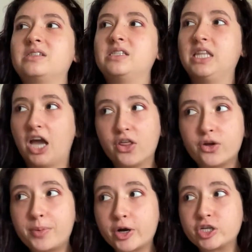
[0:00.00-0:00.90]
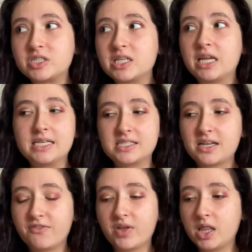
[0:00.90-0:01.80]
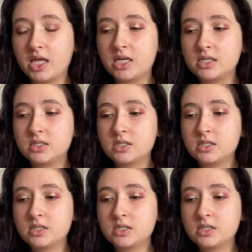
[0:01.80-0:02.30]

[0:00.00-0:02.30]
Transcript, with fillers: the other person isn't a villain,